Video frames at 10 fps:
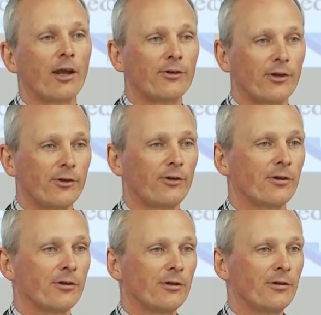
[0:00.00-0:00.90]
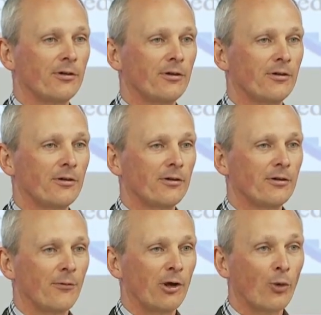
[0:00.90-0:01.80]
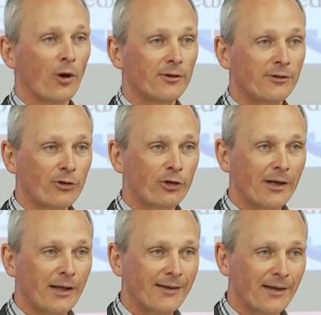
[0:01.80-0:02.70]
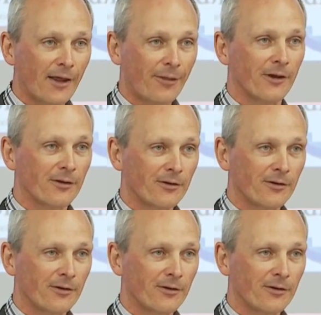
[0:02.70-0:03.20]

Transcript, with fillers: identity, when you were digitally nothing.